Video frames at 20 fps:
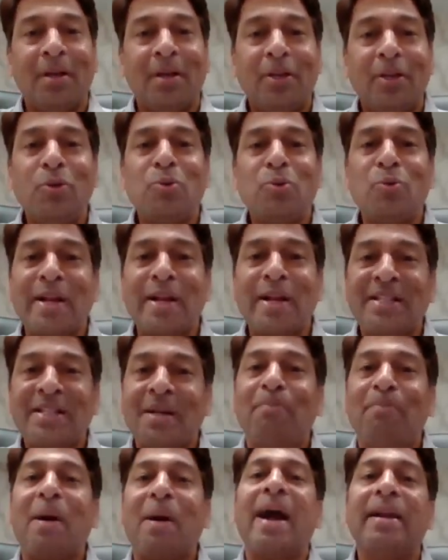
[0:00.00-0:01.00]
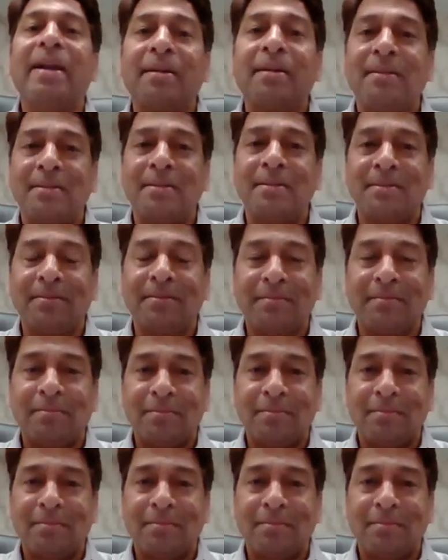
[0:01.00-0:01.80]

You as a buyer